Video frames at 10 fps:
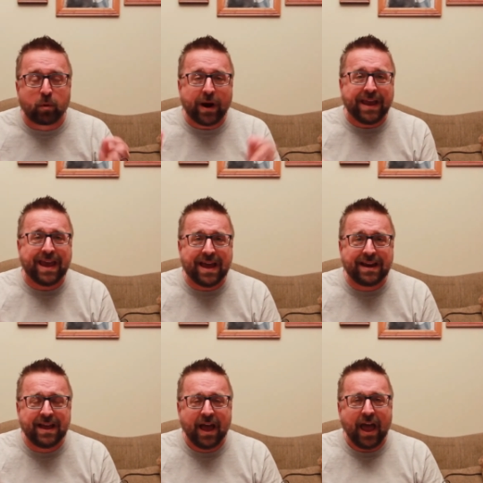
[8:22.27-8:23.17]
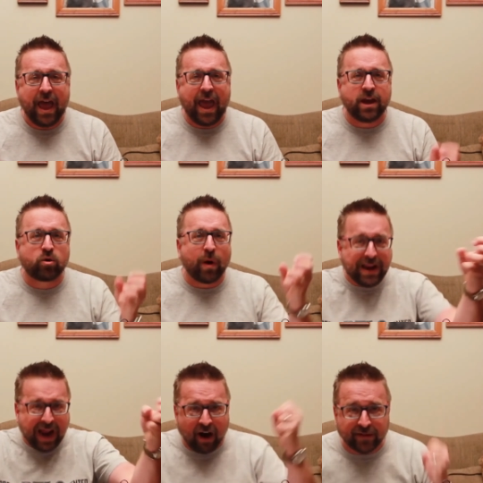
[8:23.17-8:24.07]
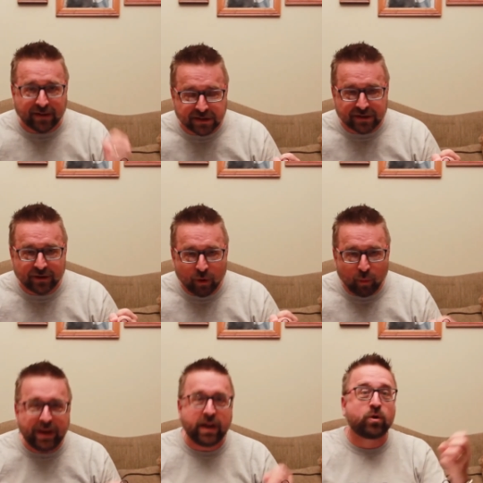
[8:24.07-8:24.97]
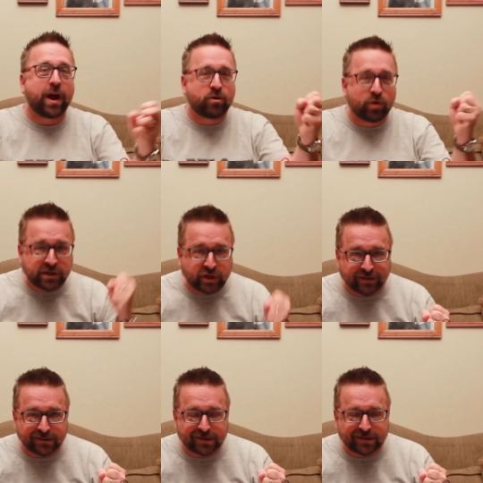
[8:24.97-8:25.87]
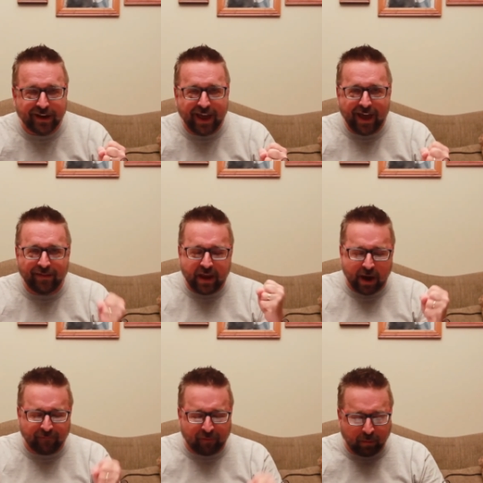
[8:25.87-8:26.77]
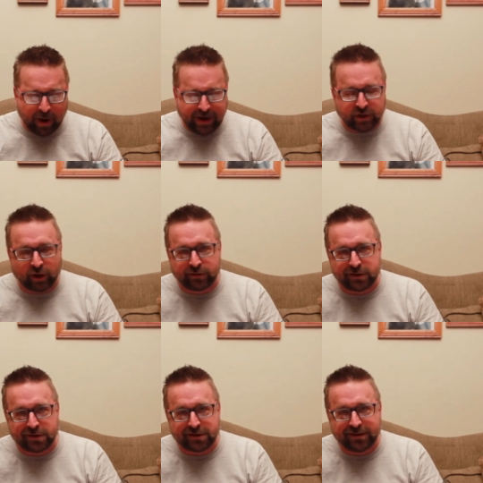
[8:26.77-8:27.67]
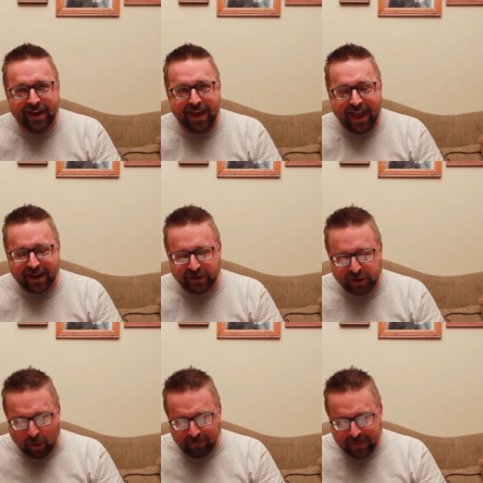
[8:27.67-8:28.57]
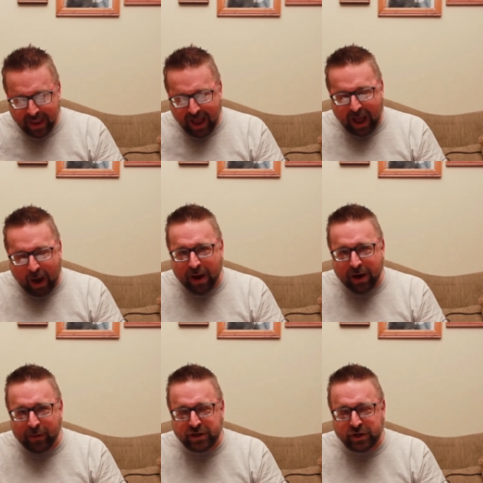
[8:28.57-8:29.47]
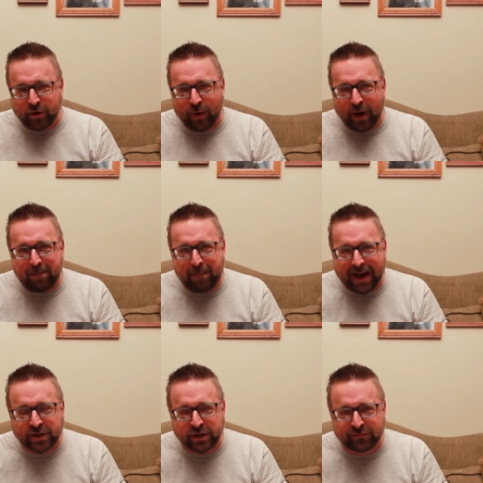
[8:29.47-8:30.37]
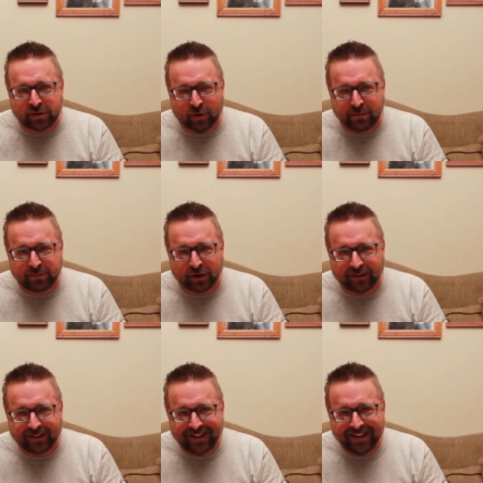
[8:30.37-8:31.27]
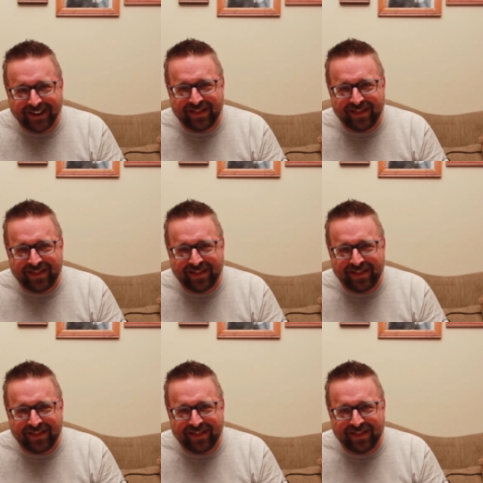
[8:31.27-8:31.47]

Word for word: to bring in a great harvest, we need great Christians, and they come from great churches. And so I want to read to you a passage of scripture